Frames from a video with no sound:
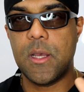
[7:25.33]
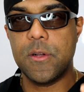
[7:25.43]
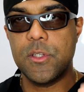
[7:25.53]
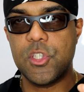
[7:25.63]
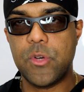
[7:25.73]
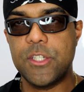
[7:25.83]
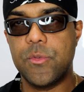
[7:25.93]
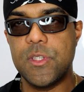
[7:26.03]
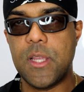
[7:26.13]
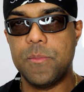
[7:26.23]
other stretch
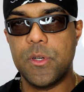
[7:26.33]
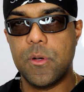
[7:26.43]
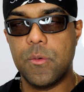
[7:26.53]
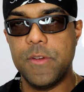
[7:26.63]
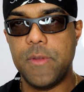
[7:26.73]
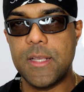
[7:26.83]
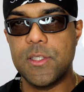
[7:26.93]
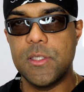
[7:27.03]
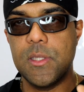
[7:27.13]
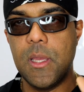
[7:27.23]
receptor
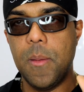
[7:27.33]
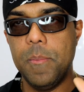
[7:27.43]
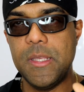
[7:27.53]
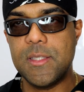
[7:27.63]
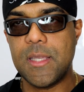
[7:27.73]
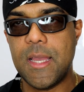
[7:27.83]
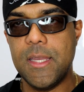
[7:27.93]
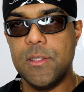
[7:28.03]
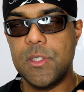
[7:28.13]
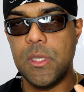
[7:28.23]
reflexes
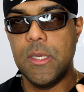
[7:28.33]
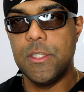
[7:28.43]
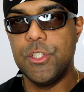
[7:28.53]
besides